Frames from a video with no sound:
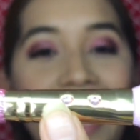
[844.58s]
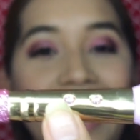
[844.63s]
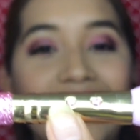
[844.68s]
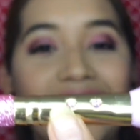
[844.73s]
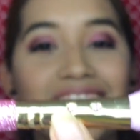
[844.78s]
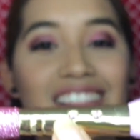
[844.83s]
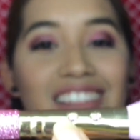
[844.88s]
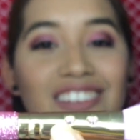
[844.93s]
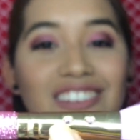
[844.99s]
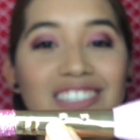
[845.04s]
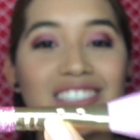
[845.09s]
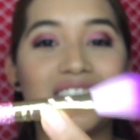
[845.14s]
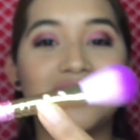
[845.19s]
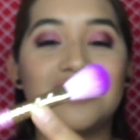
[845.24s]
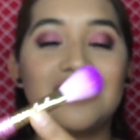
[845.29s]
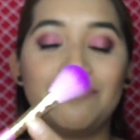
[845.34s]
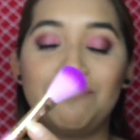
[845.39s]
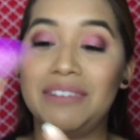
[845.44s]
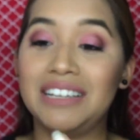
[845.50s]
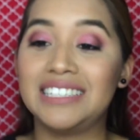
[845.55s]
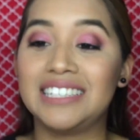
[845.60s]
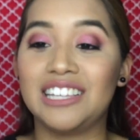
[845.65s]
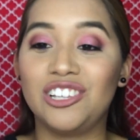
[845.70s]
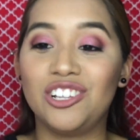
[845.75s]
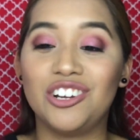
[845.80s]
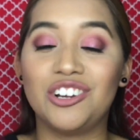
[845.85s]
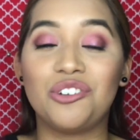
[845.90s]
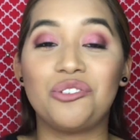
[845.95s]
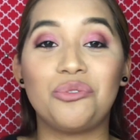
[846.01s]
and it makes it
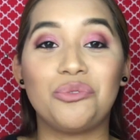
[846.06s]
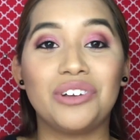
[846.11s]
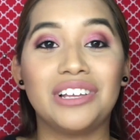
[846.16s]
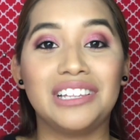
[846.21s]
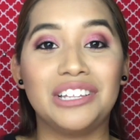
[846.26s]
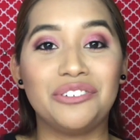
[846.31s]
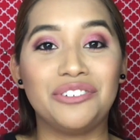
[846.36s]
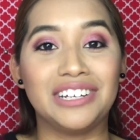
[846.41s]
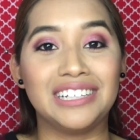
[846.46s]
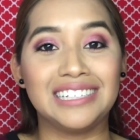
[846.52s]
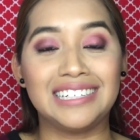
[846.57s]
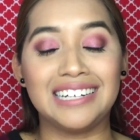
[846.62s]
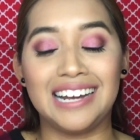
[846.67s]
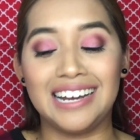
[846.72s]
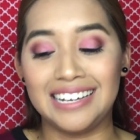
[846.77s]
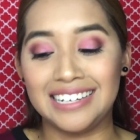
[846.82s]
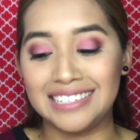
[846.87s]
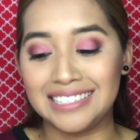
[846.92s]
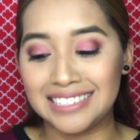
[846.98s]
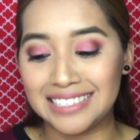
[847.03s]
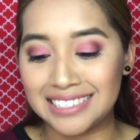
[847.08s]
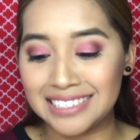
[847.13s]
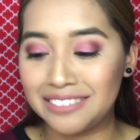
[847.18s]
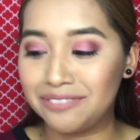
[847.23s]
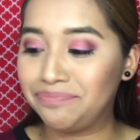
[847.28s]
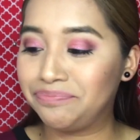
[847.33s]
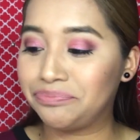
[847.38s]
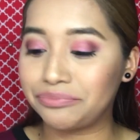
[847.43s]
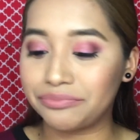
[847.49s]
look really nice.
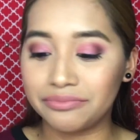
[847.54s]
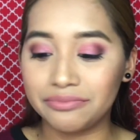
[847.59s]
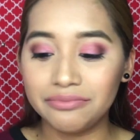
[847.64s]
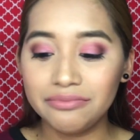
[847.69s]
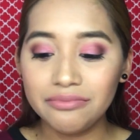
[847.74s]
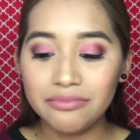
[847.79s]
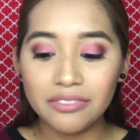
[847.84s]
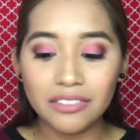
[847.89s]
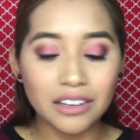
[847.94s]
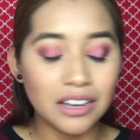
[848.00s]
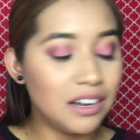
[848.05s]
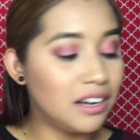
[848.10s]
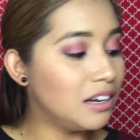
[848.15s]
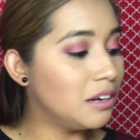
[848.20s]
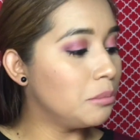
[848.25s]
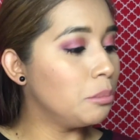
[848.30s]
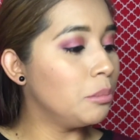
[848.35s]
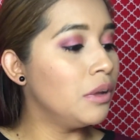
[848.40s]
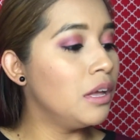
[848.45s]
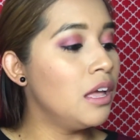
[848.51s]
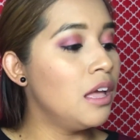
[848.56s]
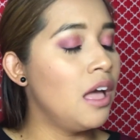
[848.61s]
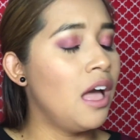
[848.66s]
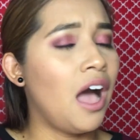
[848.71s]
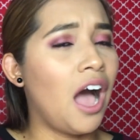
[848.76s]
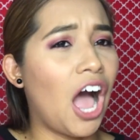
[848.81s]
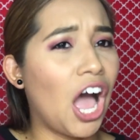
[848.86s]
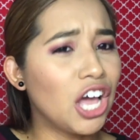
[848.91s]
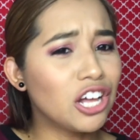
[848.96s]

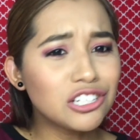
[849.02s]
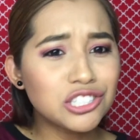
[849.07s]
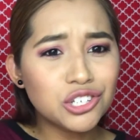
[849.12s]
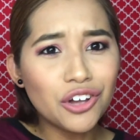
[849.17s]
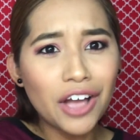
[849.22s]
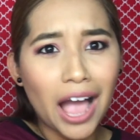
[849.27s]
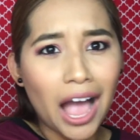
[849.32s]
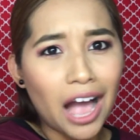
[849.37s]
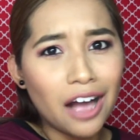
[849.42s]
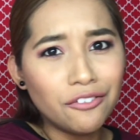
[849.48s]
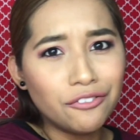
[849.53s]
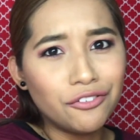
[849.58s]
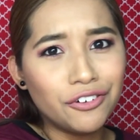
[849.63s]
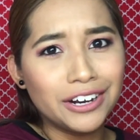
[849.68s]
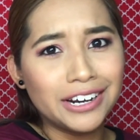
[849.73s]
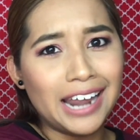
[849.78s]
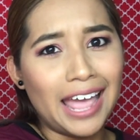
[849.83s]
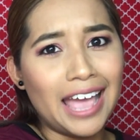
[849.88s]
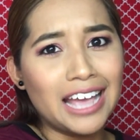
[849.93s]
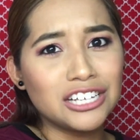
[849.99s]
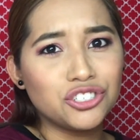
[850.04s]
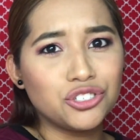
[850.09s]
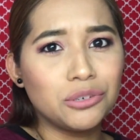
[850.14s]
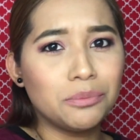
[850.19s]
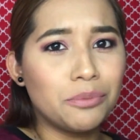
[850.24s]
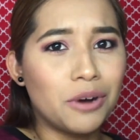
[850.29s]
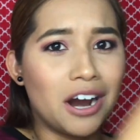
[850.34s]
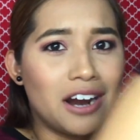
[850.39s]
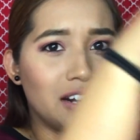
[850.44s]
I also have one
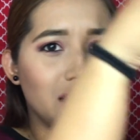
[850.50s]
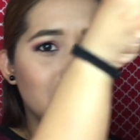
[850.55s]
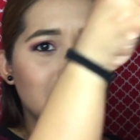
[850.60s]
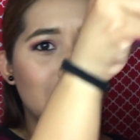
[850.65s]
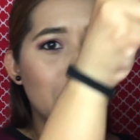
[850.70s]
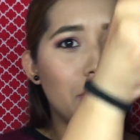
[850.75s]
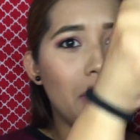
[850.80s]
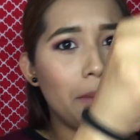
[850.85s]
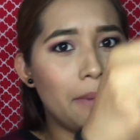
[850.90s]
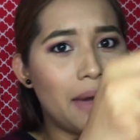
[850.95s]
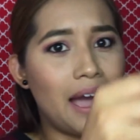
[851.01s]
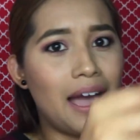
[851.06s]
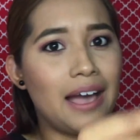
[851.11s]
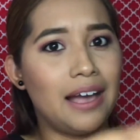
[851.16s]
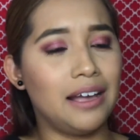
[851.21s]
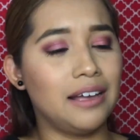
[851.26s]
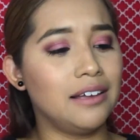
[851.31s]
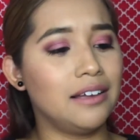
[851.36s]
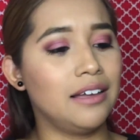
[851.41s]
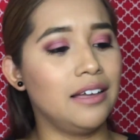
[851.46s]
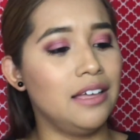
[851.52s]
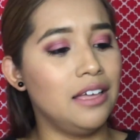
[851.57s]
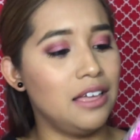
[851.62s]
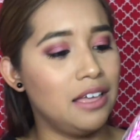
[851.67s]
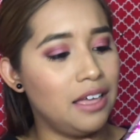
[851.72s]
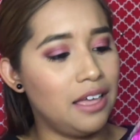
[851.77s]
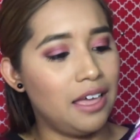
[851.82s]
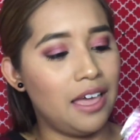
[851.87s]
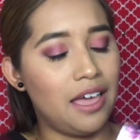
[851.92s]
extra product in my bag,
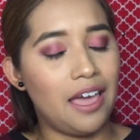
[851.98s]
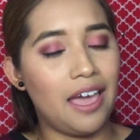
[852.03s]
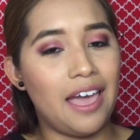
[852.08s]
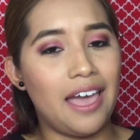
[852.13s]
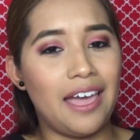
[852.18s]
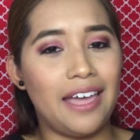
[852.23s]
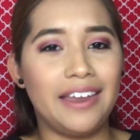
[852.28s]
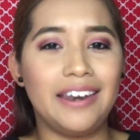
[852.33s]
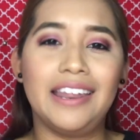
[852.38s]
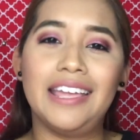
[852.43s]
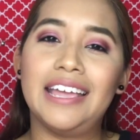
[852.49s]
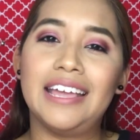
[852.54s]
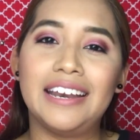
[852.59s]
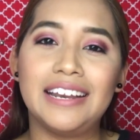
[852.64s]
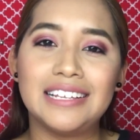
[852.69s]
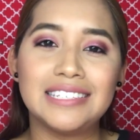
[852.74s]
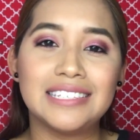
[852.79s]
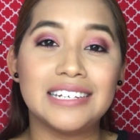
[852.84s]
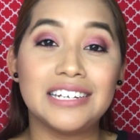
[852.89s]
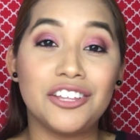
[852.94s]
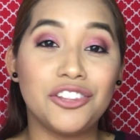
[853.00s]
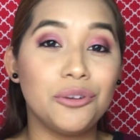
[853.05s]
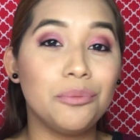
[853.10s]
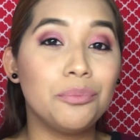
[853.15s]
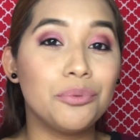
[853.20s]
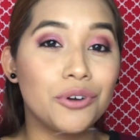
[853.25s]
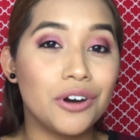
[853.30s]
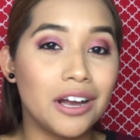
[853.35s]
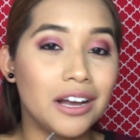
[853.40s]
and it is
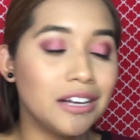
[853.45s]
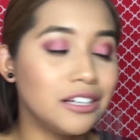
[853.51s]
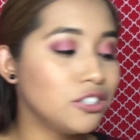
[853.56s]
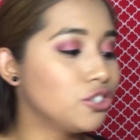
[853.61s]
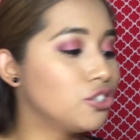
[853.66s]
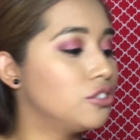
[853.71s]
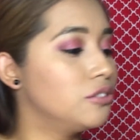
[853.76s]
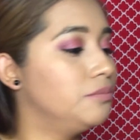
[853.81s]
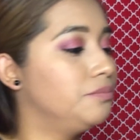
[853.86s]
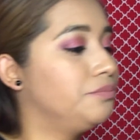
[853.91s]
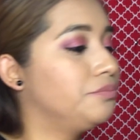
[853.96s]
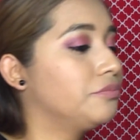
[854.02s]
another brush.